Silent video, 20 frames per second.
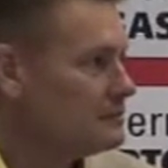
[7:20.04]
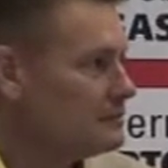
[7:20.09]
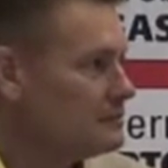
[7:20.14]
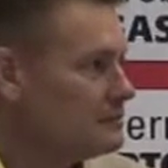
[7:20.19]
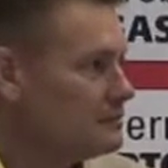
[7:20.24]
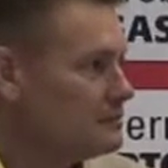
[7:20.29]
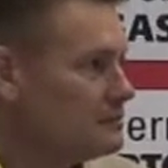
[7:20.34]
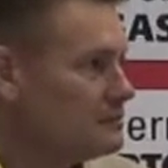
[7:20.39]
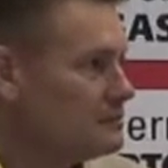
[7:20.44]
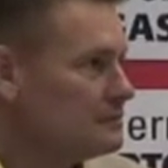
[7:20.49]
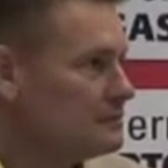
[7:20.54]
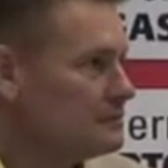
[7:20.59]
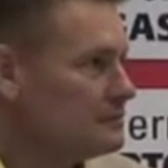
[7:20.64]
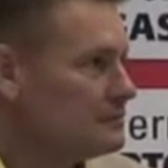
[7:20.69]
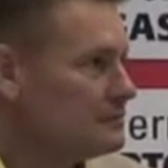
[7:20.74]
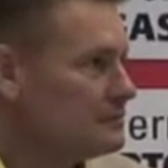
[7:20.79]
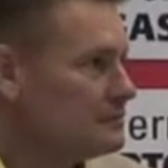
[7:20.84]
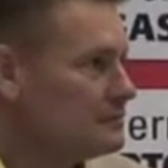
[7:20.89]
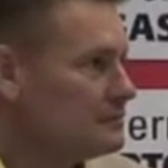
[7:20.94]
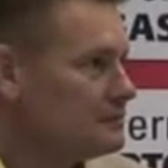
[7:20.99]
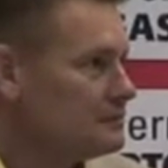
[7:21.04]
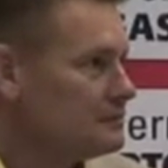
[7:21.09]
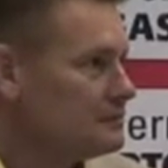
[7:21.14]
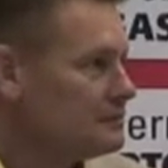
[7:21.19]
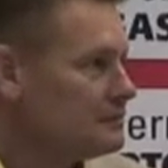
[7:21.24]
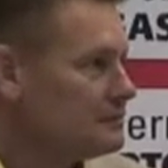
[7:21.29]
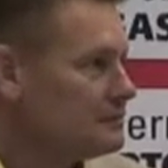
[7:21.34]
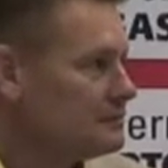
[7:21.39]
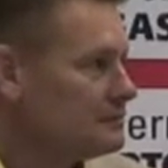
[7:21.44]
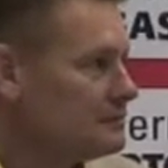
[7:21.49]

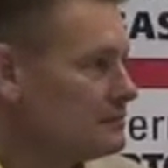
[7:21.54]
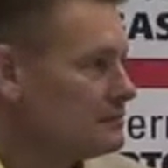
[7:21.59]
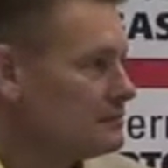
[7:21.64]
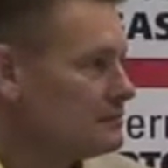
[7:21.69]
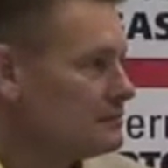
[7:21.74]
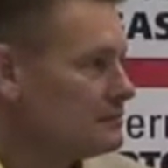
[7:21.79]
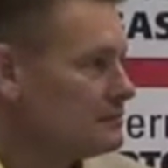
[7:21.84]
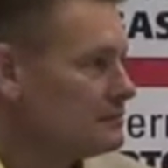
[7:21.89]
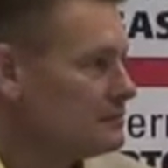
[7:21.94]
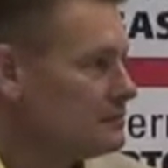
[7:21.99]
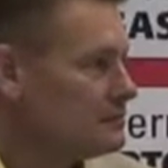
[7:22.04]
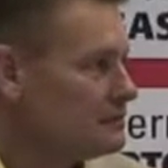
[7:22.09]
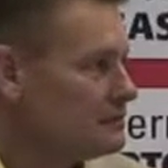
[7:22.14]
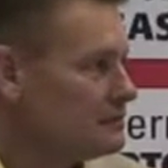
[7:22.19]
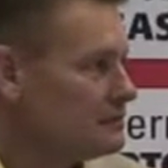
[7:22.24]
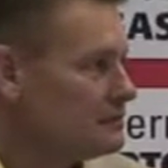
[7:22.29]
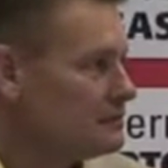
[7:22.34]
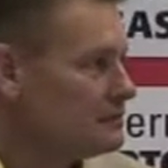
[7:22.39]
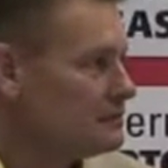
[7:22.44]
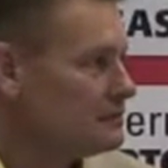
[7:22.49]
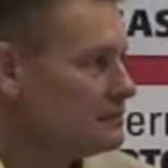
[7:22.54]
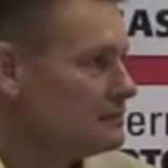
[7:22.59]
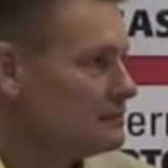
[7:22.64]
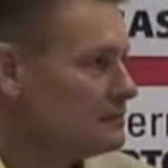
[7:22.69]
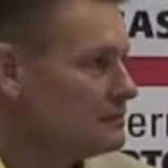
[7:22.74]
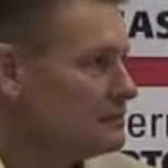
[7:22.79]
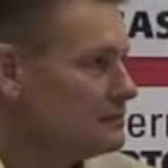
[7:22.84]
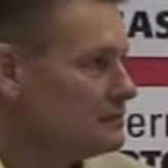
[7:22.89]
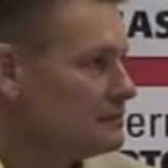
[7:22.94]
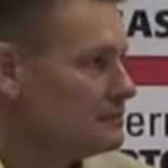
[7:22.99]

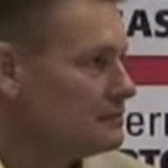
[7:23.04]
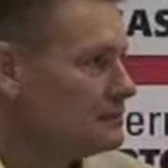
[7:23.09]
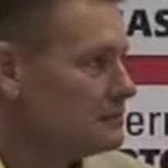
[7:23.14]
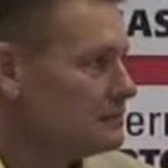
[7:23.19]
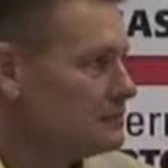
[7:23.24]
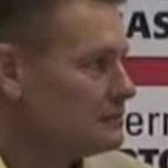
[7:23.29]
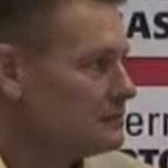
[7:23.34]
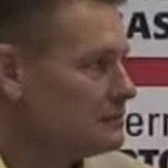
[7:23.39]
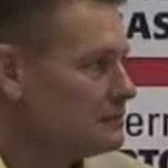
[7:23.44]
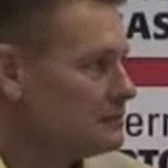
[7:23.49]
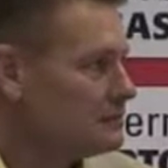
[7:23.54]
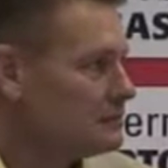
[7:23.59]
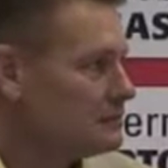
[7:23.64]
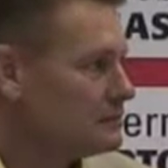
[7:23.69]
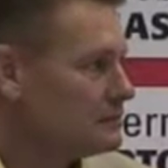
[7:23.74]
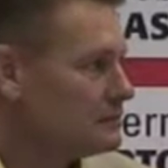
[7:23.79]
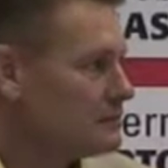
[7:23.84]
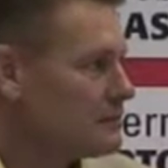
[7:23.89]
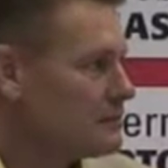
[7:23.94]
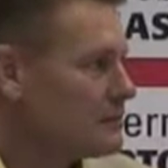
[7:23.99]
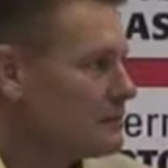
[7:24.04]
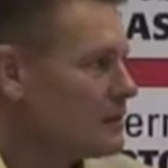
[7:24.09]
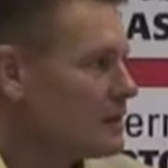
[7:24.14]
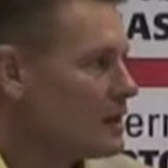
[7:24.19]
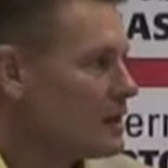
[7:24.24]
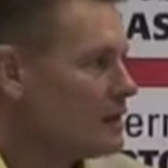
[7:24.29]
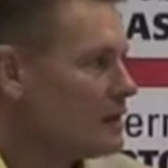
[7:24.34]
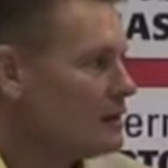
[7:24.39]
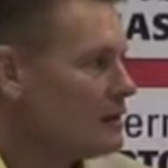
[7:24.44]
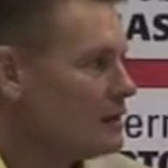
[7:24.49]

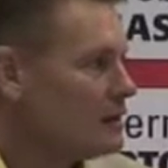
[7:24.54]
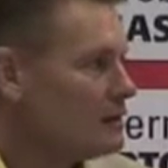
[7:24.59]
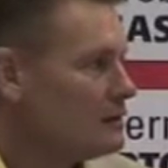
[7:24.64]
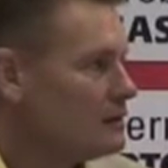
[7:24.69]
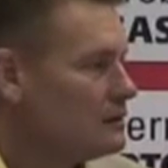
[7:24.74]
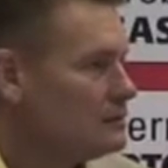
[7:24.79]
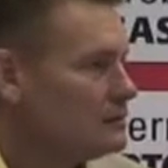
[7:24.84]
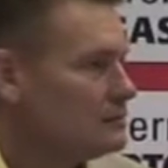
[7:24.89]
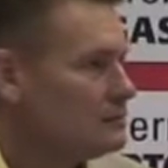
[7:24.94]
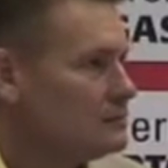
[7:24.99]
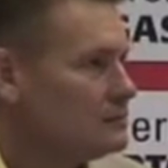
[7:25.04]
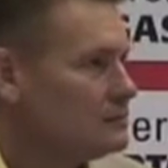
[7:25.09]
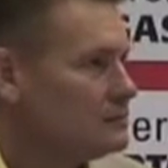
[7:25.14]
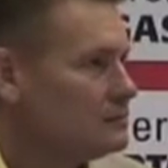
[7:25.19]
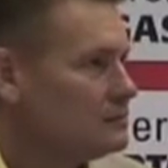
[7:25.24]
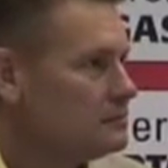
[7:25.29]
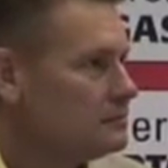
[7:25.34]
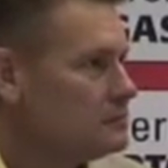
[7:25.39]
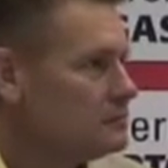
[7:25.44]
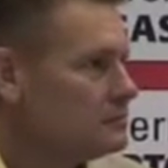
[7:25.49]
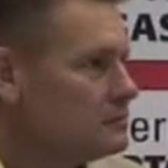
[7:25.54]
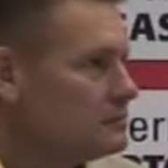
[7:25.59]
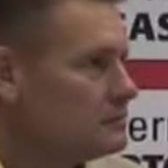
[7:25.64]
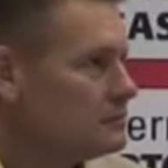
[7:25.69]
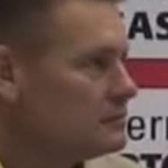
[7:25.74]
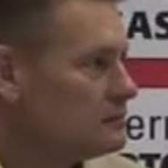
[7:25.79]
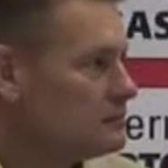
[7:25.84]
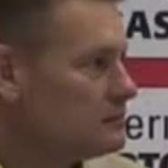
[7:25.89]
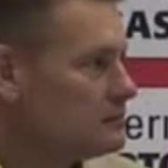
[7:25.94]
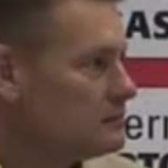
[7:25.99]

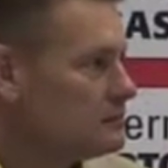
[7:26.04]
No words are spoken by the person on screen.